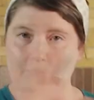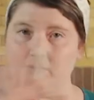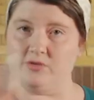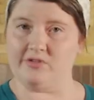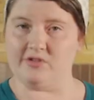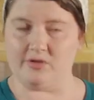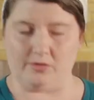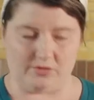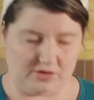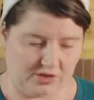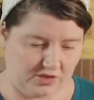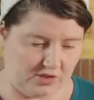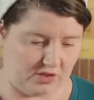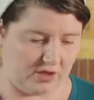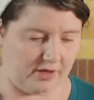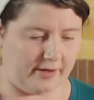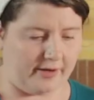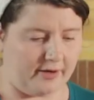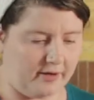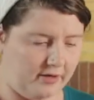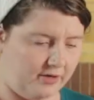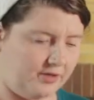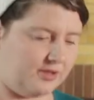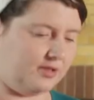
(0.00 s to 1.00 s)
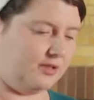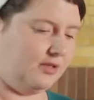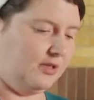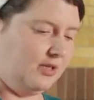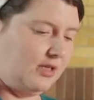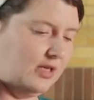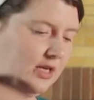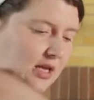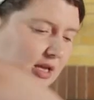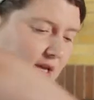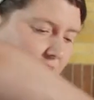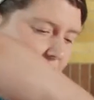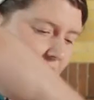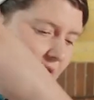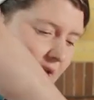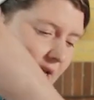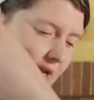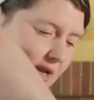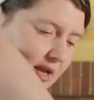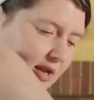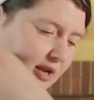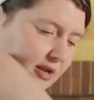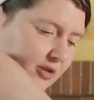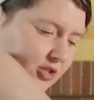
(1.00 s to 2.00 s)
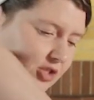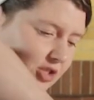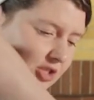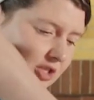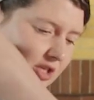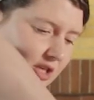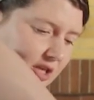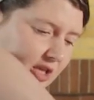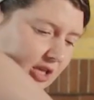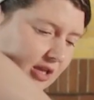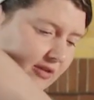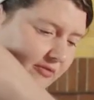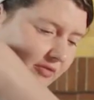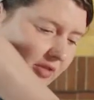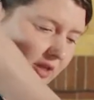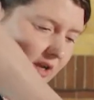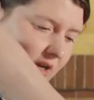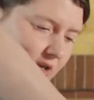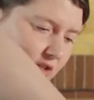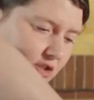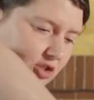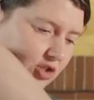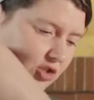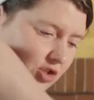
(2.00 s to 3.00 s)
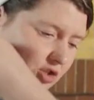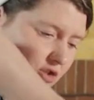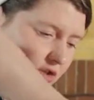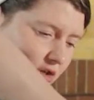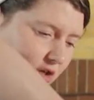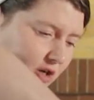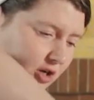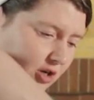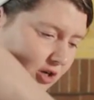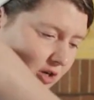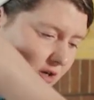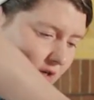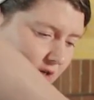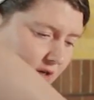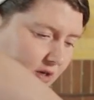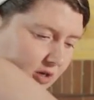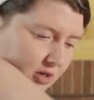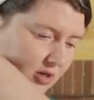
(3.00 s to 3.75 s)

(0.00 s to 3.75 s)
you so desired. And I'm just gonna give that a stir,